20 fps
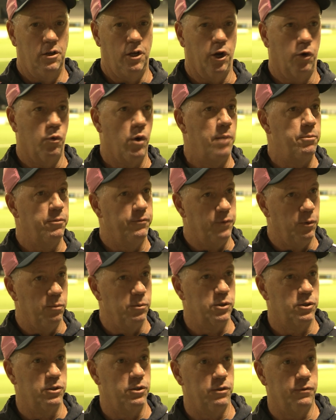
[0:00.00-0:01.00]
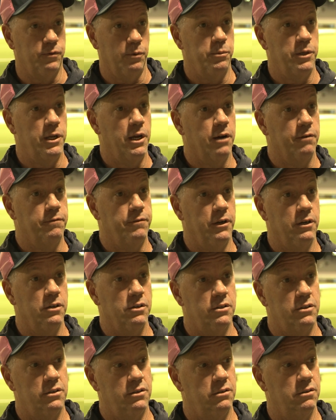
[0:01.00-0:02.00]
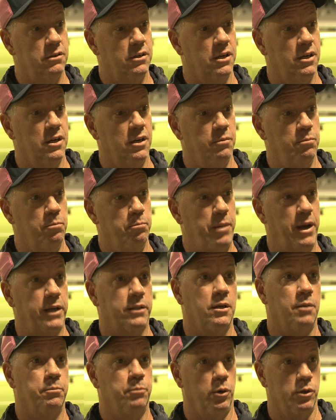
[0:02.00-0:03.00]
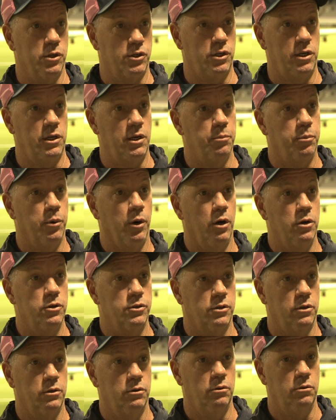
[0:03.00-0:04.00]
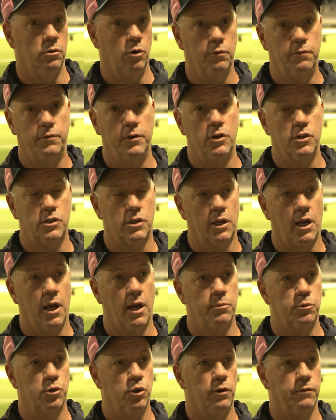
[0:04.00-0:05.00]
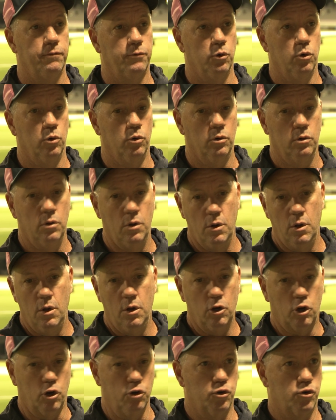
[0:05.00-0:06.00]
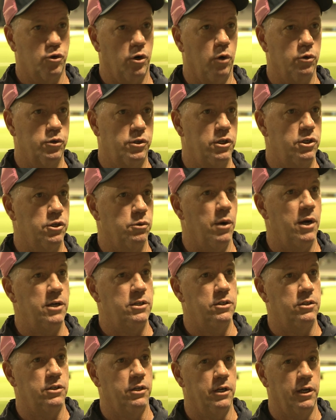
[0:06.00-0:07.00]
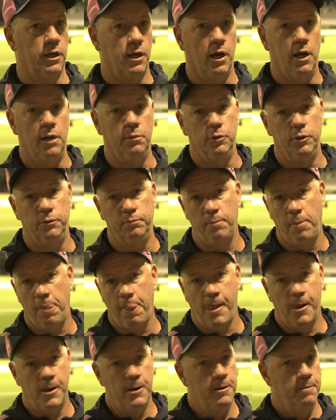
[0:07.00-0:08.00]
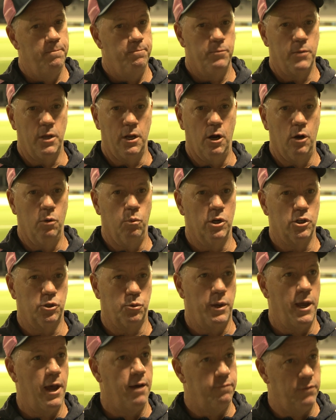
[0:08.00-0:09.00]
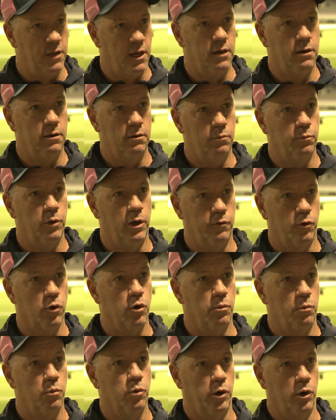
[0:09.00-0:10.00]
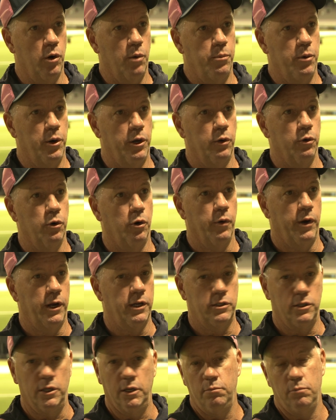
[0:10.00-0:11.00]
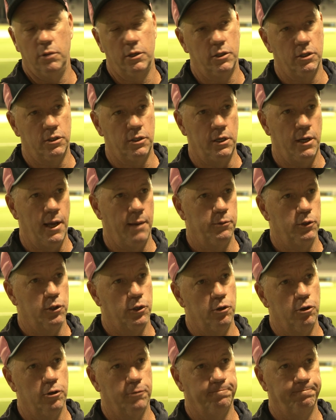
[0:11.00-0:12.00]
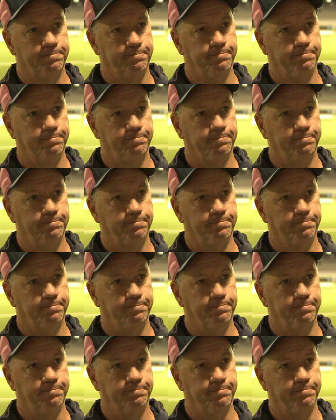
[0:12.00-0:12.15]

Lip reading: you know, great performances from the young fellas, backed up by the senior pros who finish the games off or control situations in a game. And, you know, once we have that, we've got a pretty good cricket team. It just didn't happen tonight.